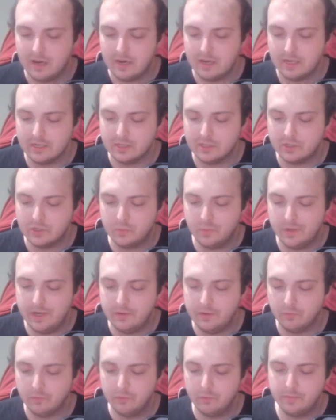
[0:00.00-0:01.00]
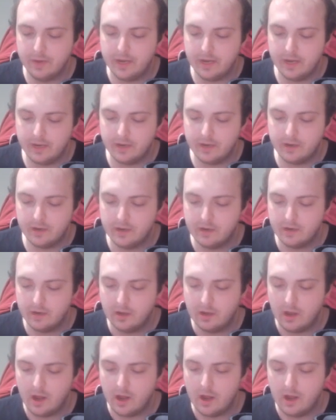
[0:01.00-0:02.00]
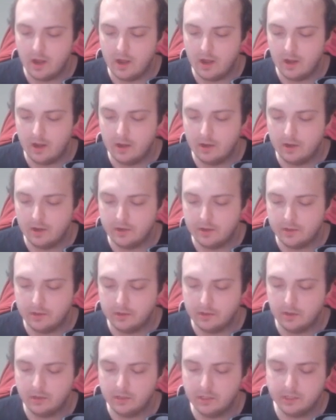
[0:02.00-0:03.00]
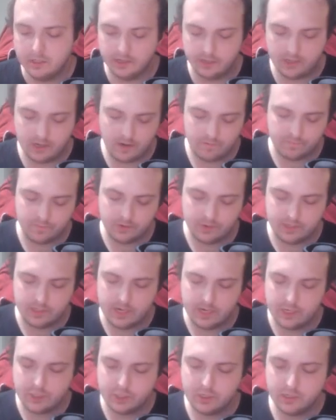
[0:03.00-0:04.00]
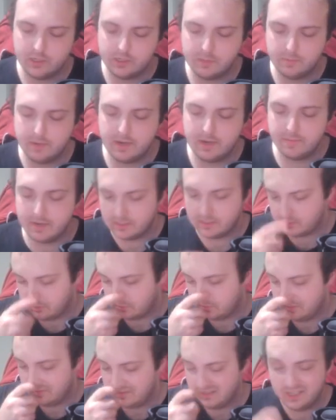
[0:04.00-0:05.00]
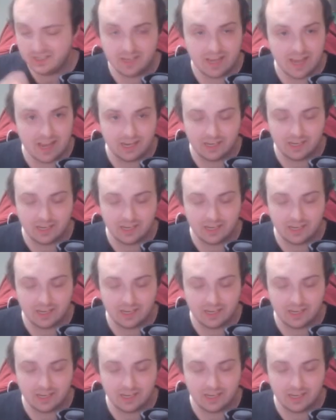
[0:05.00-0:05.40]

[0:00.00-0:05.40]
Sweet Roommate, another Culinary Confrontation. It's been a minute since we've seen Gen and